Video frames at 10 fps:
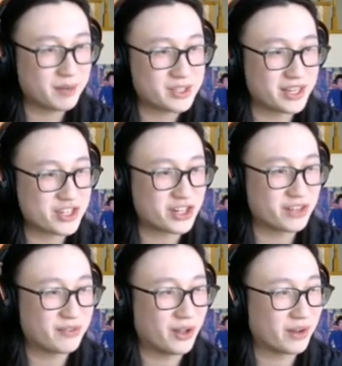if they
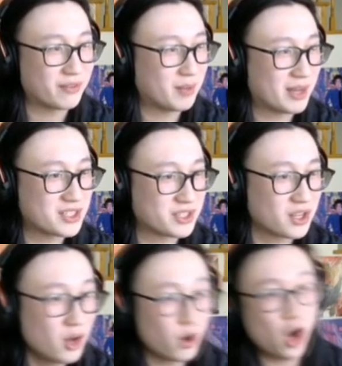understand that the root of
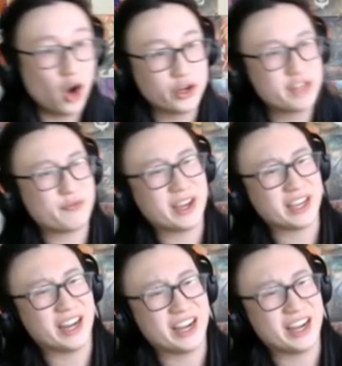toxicity and people's